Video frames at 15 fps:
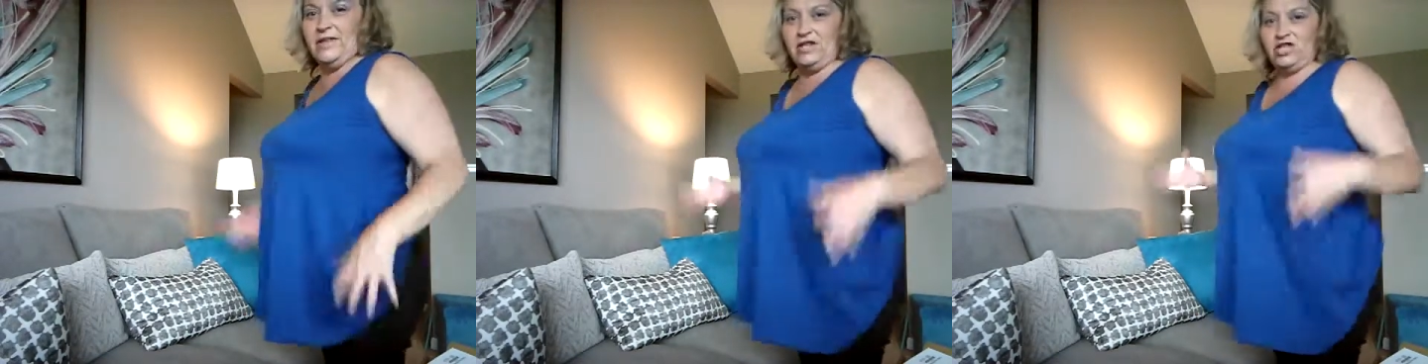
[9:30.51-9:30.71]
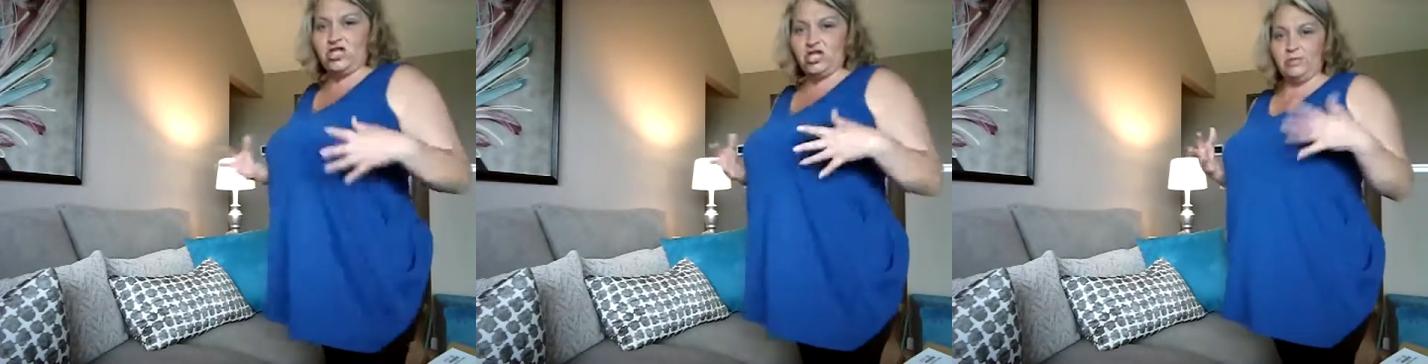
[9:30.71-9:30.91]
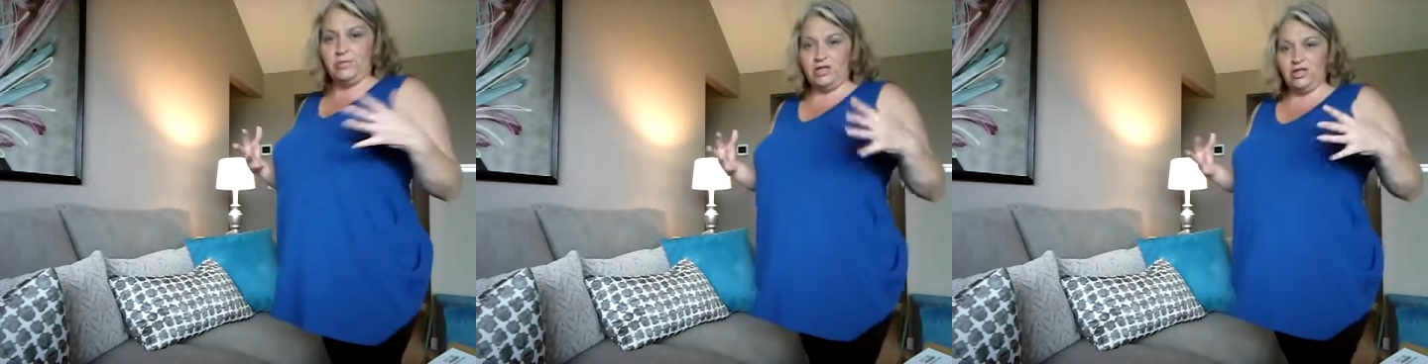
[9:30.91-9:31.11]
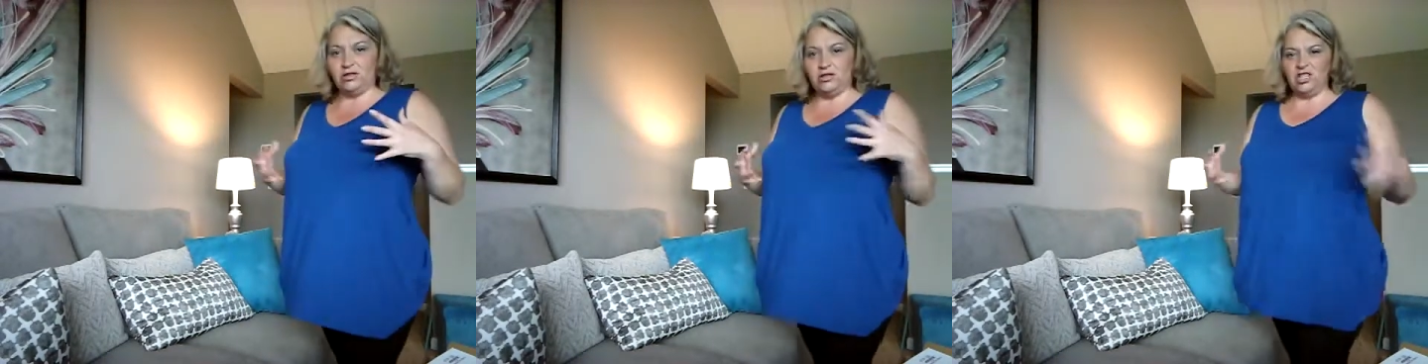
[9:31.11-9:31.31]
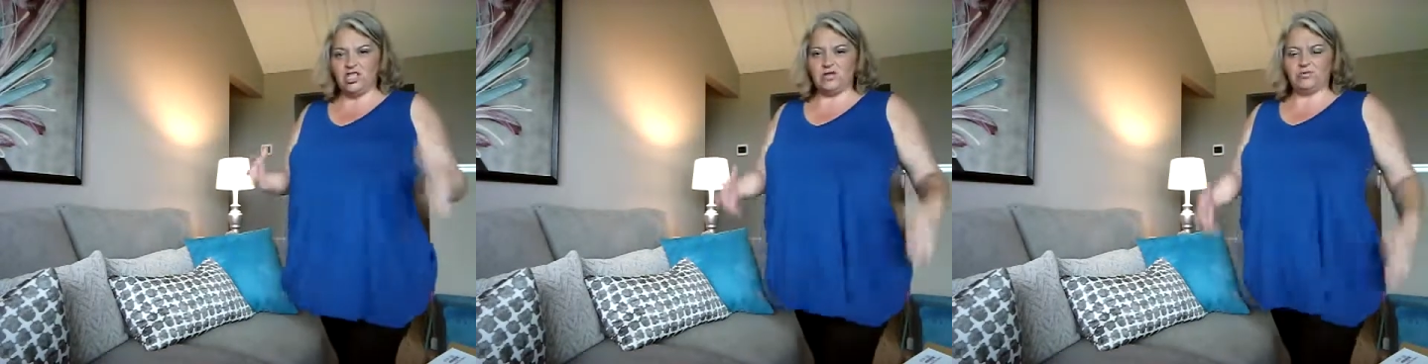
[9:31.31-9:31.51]
They should
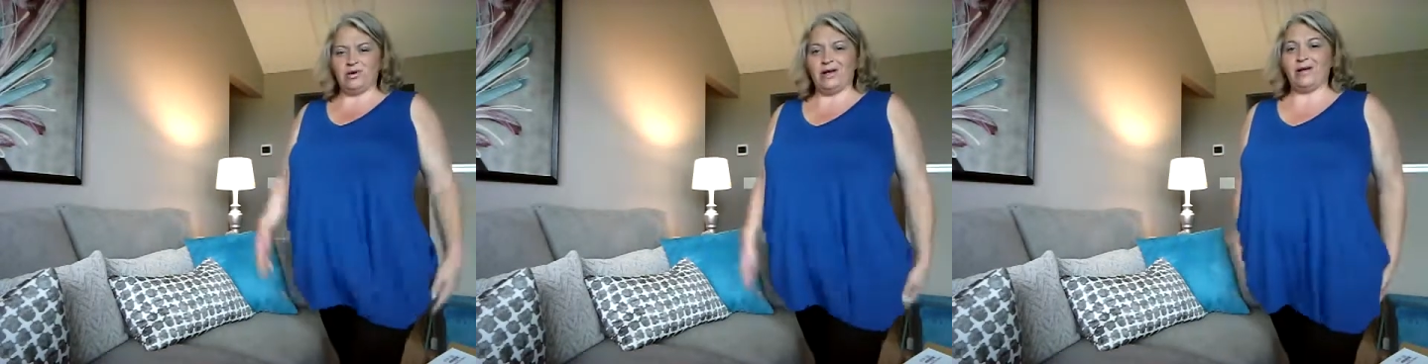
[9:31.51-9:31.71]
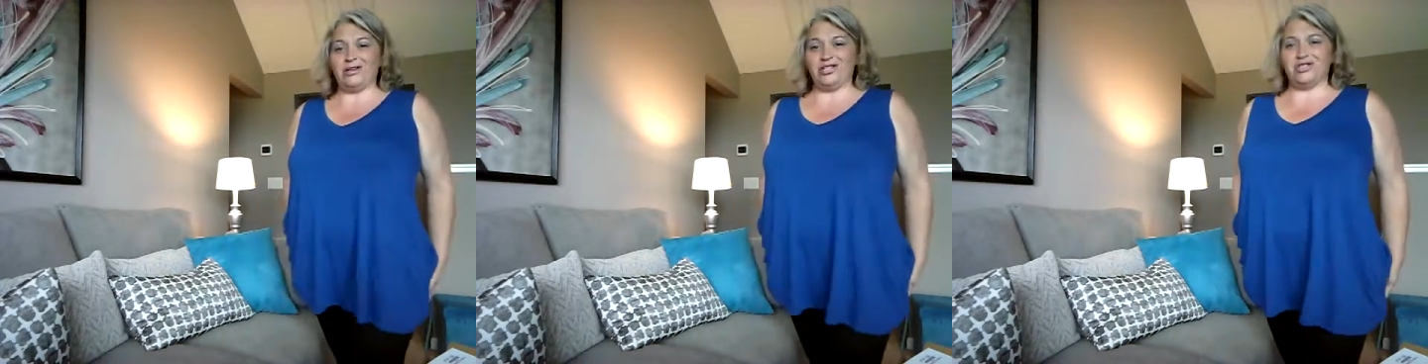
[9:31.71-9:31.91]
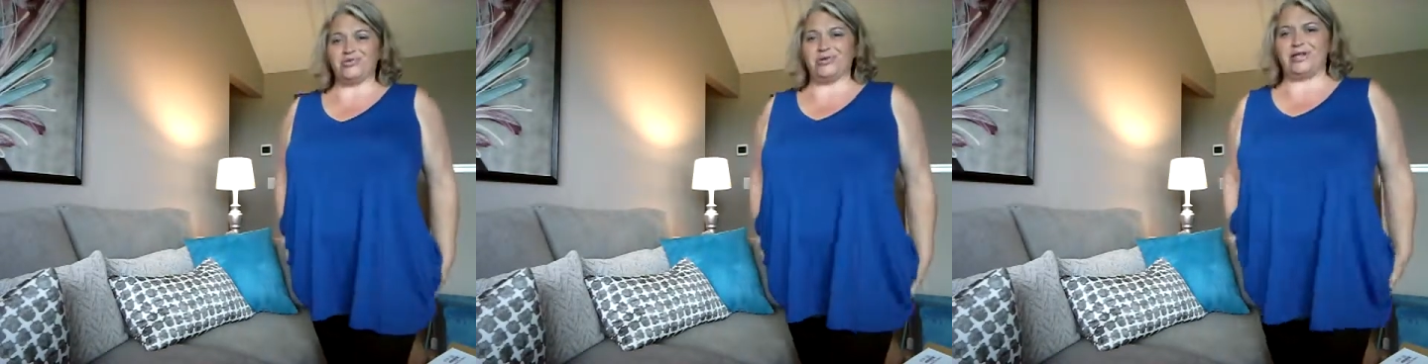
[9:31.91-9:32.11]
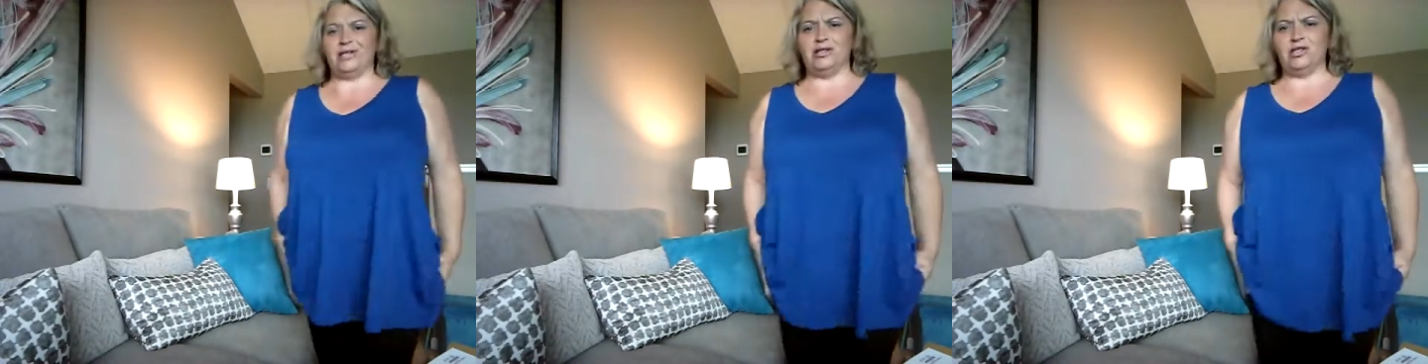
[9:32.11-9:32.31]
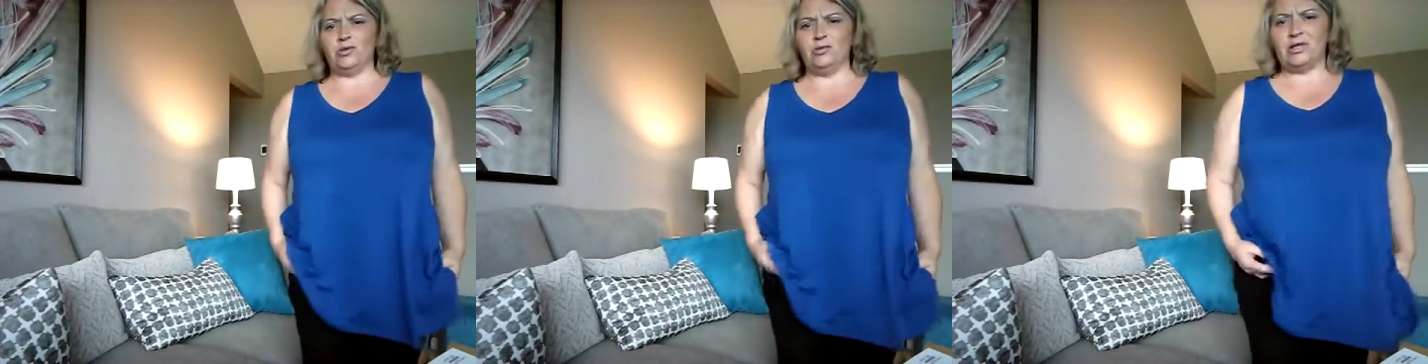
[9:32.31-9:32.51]
probably shrink
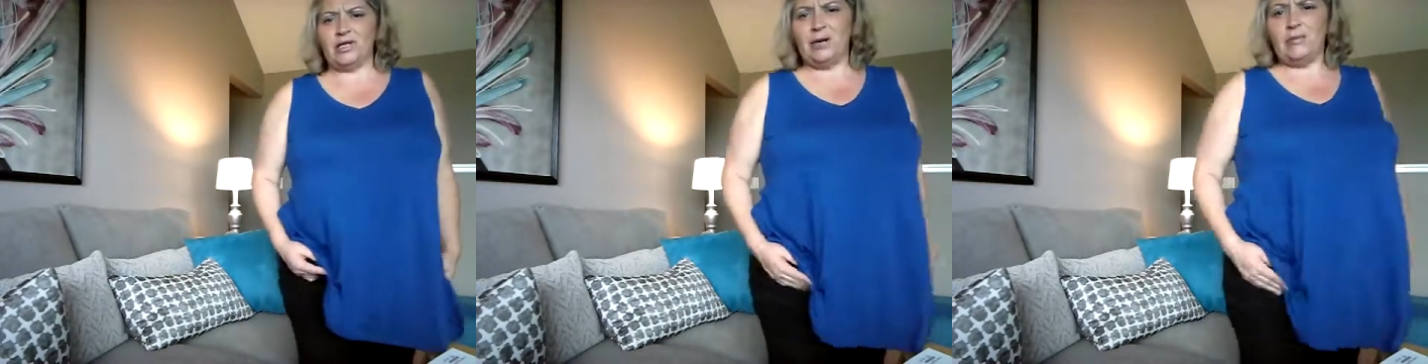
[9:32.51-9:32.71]
a little bit,